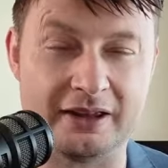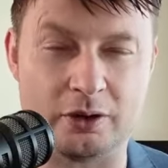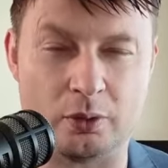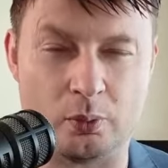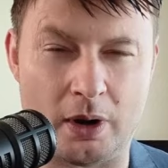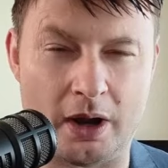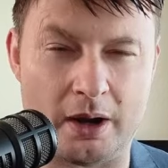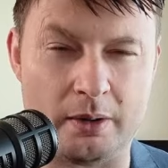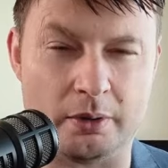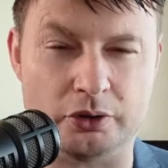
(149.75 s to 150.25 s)

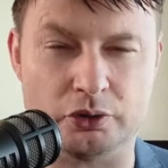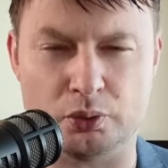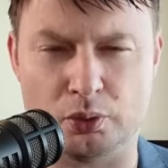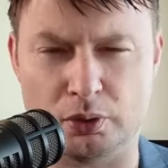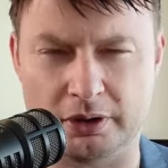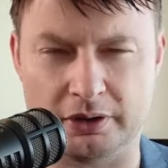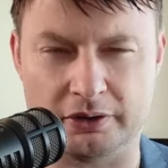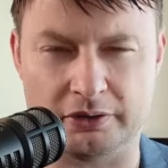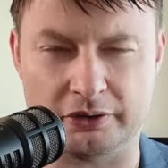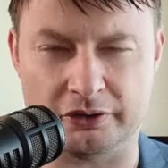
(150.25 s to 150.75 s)
away with
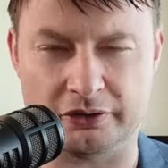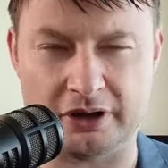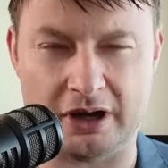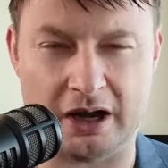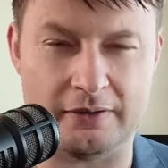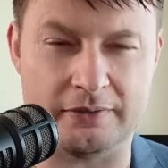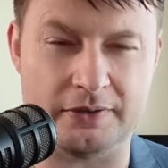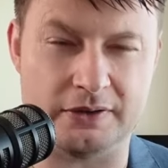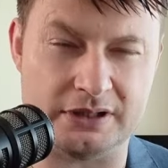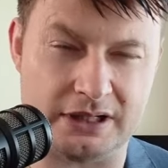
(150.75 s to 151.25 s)
talking to
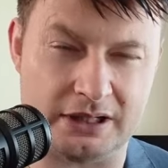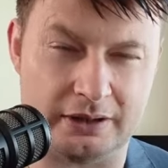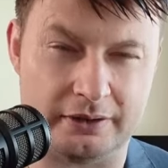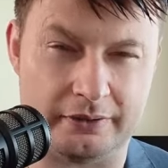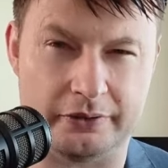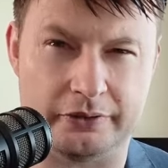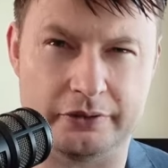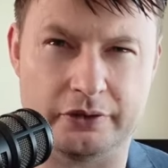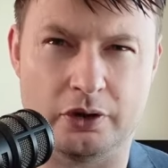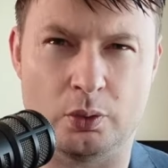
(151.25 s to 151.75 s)
staff and
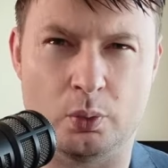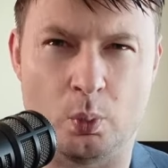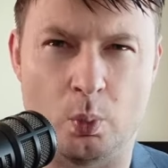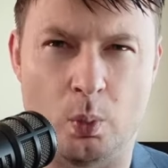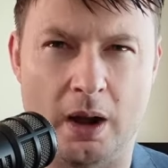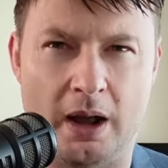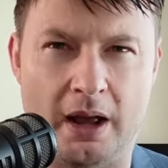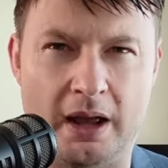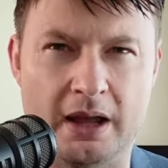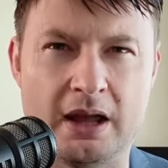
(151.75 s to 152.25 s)
dealers a certain
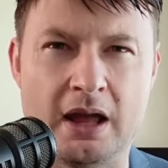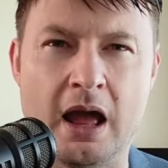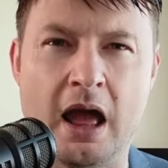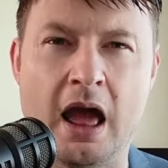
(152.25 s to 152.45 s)
way.